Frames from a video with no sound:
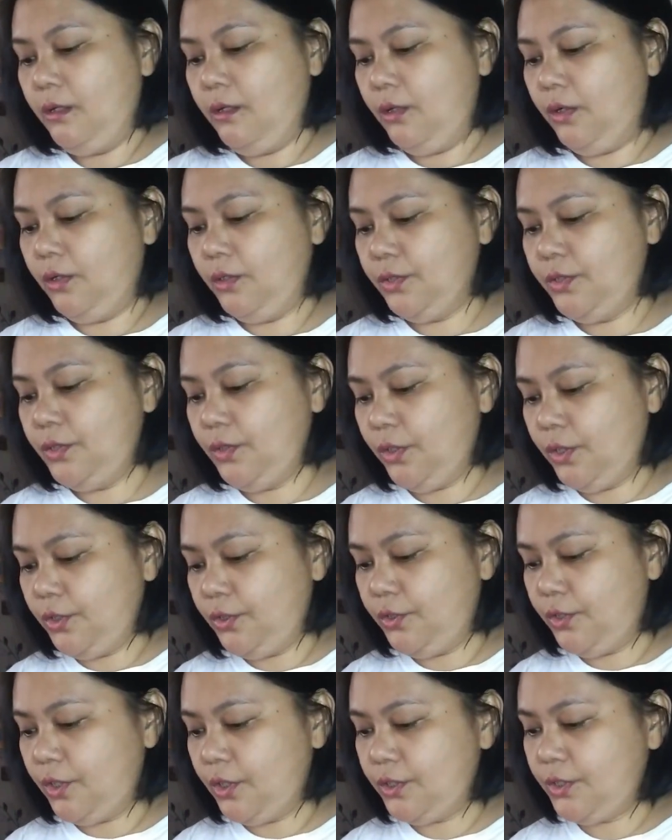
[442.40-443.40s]
Also a
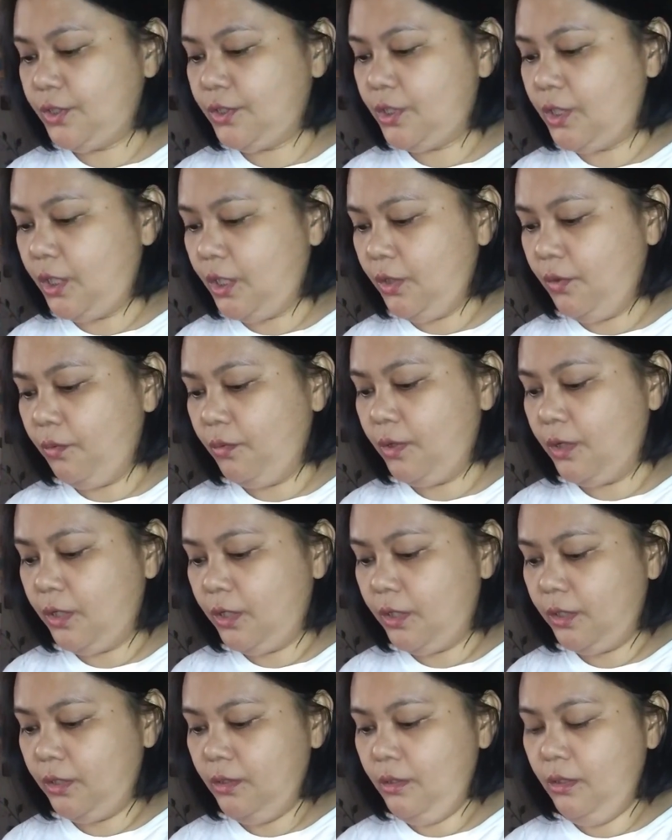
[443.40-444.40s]
drawstring
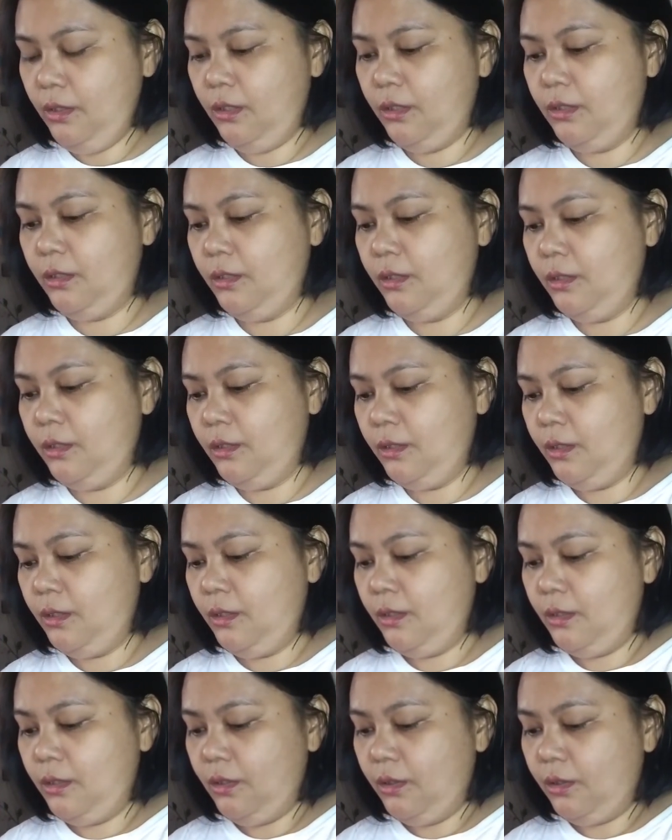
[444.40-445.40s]
one.
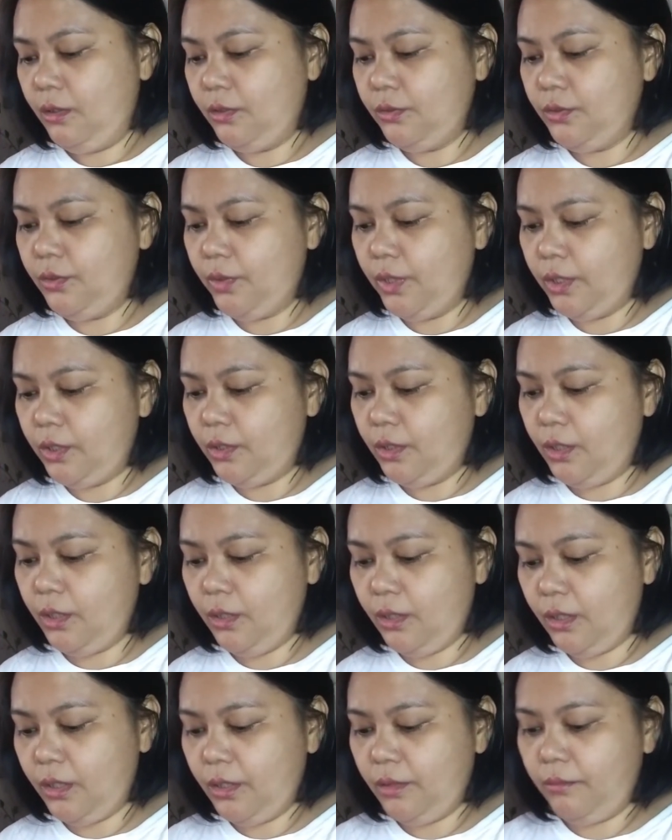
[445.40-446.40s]
Although I
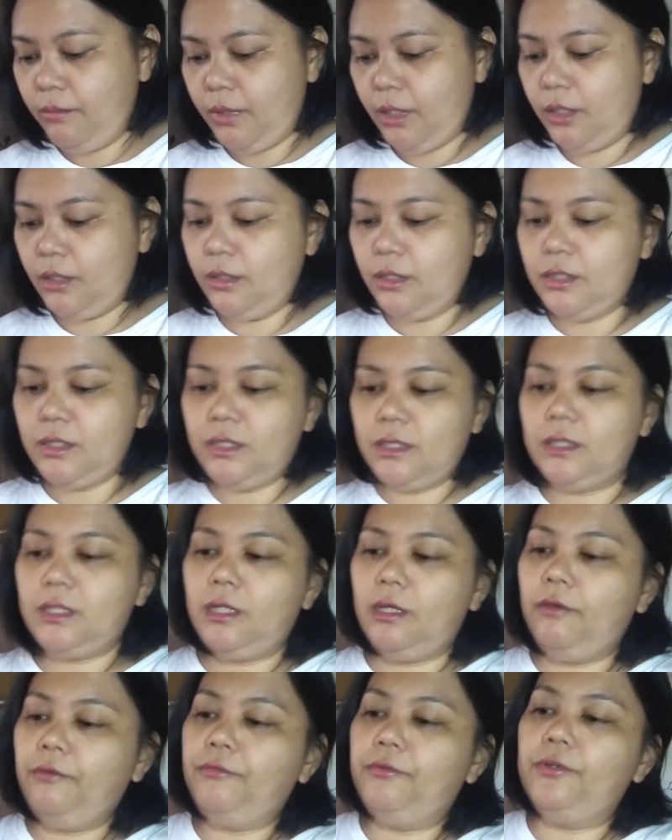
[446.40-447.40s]
think I made the
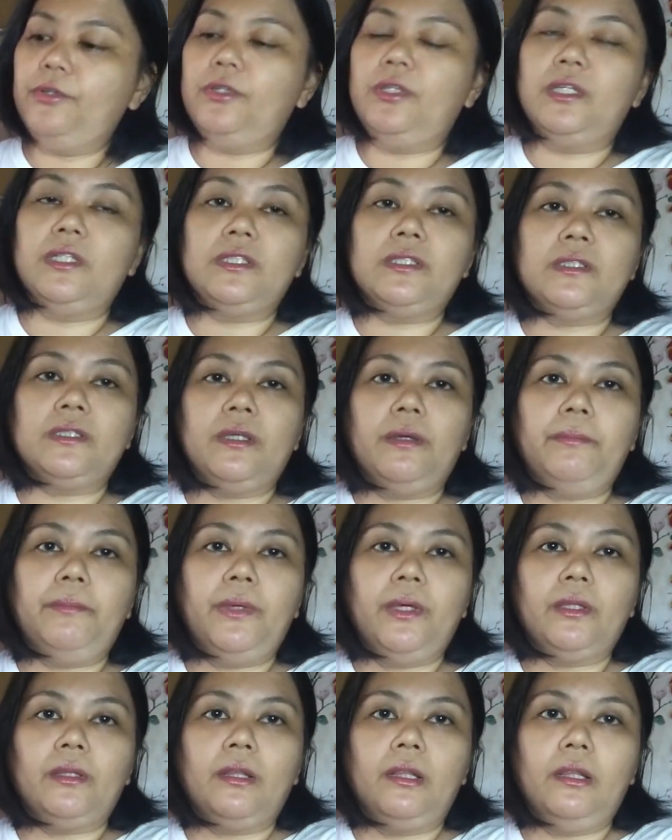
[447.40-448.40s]
string for this a
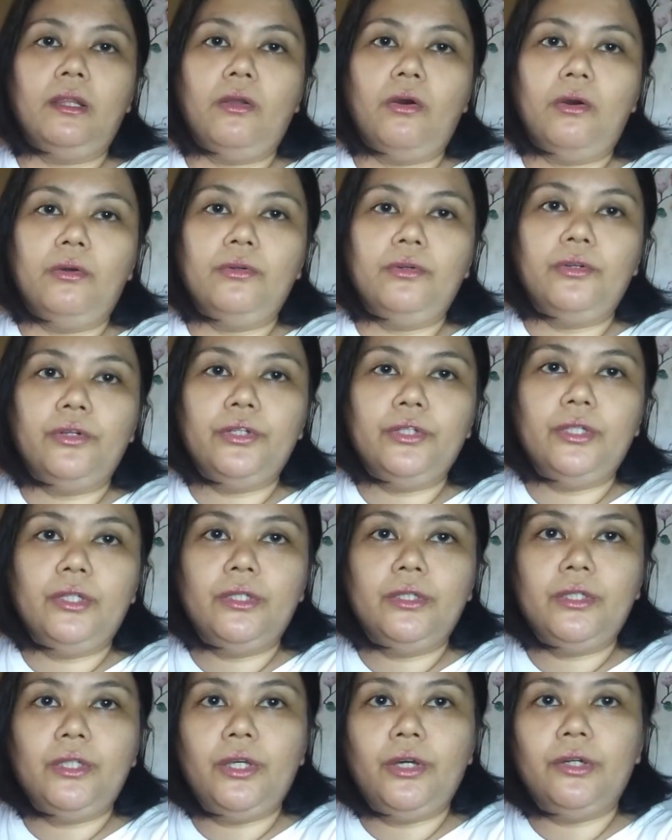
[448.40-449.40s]
bit longer
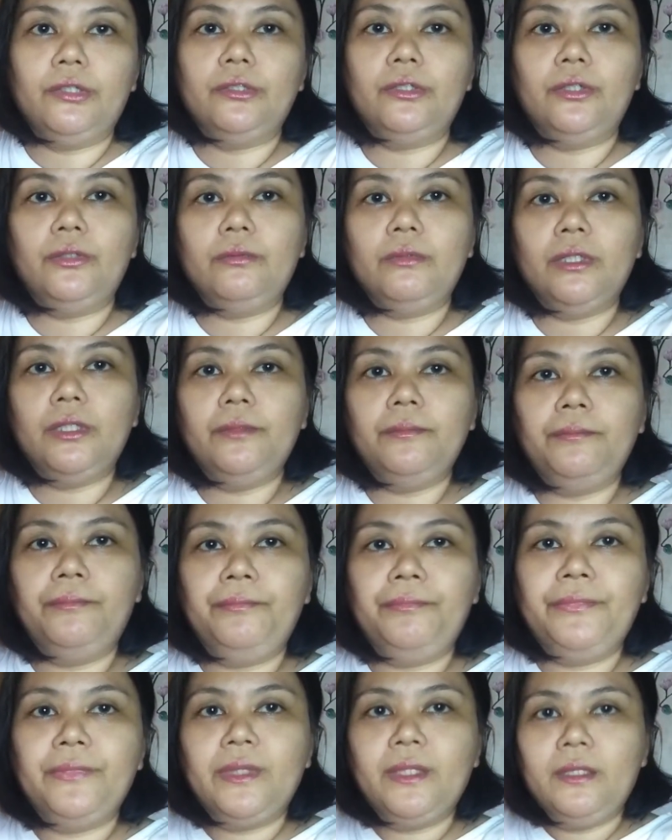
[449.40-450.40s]
than the other one.
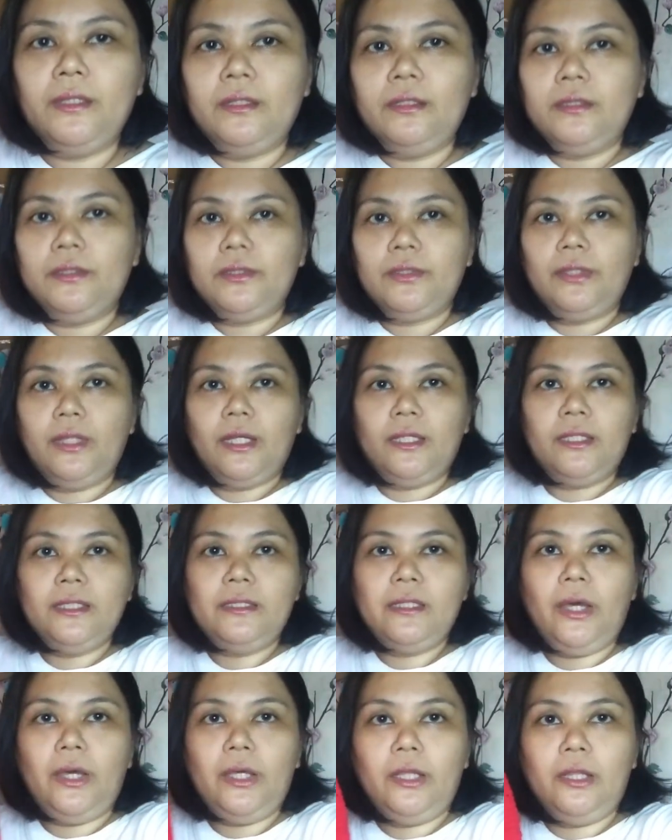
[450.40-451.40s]
So that
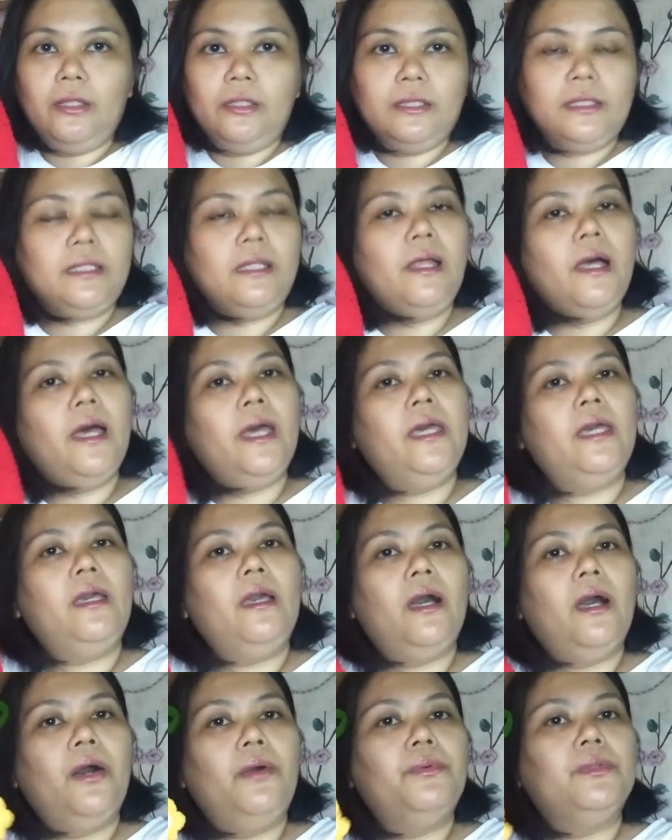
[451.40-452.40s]
is how it looks like.
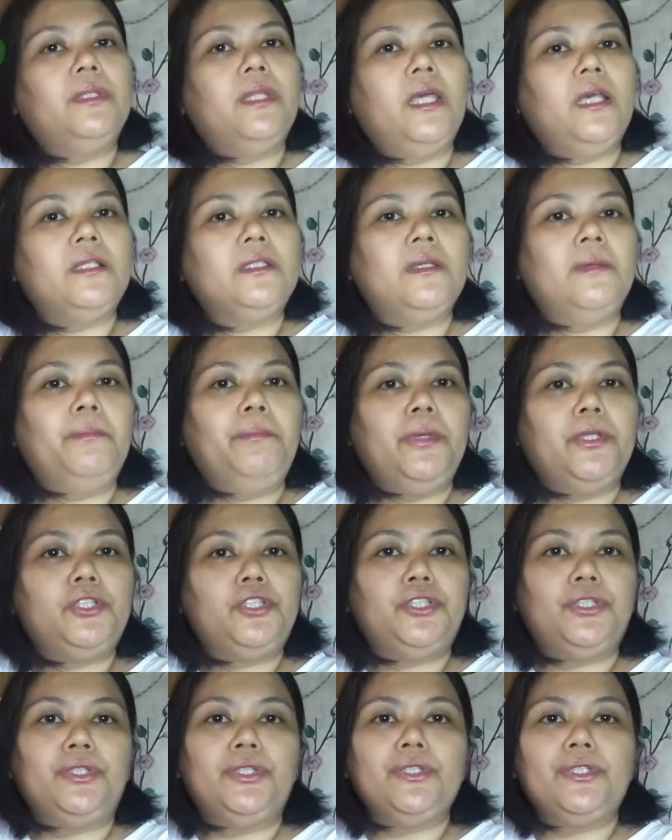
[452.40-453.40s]
I will take some
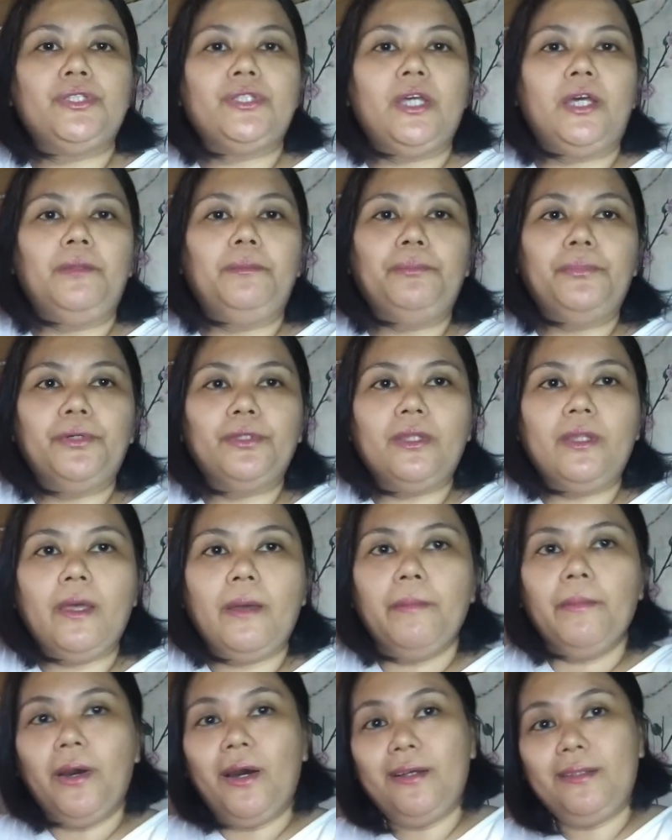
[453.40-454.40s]
pictures and put
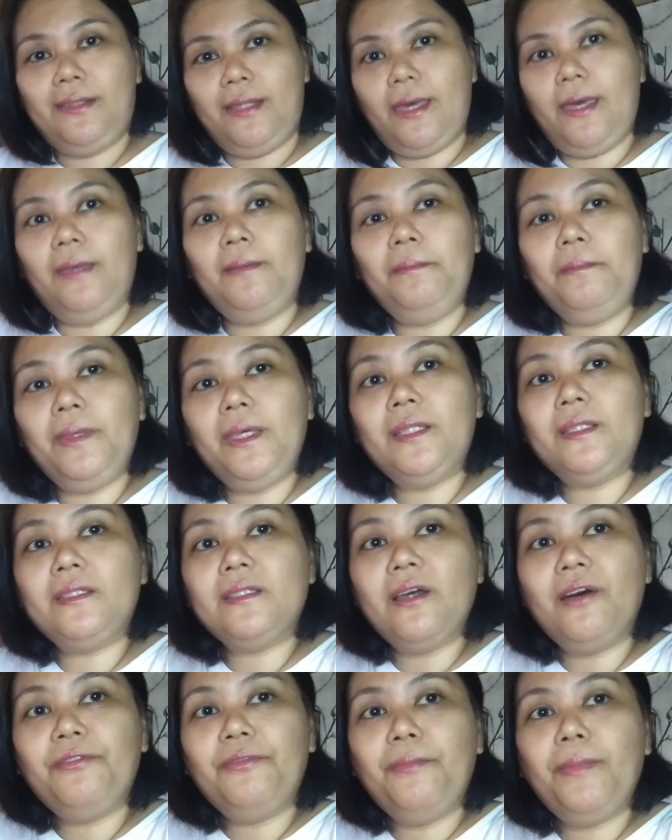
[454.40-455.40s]
them on the end bits
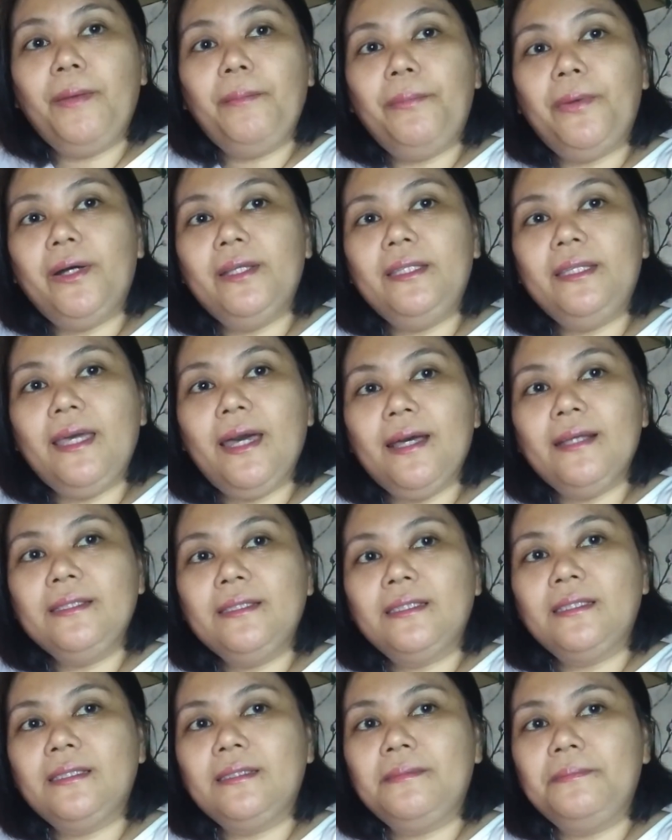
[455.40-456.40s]
of my
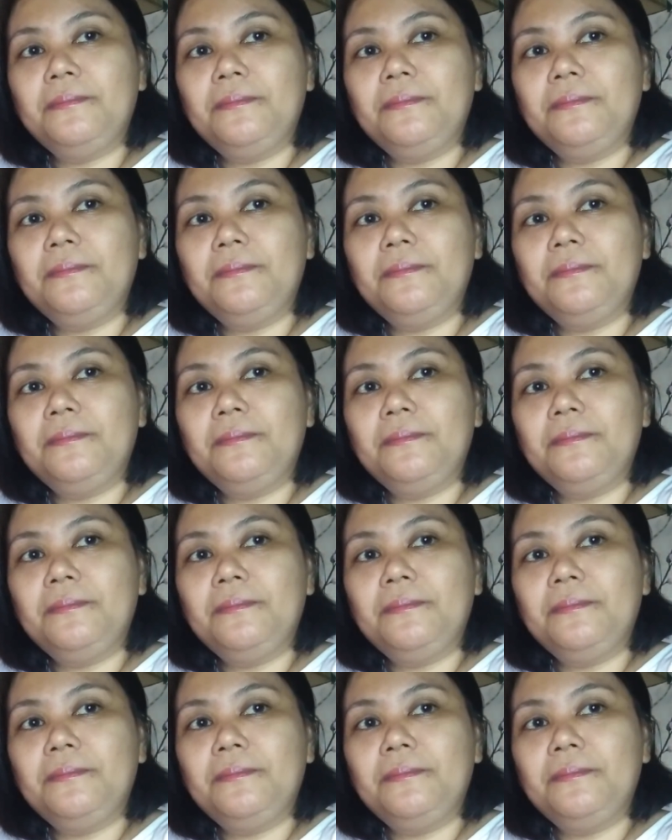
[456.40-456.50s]
podcast.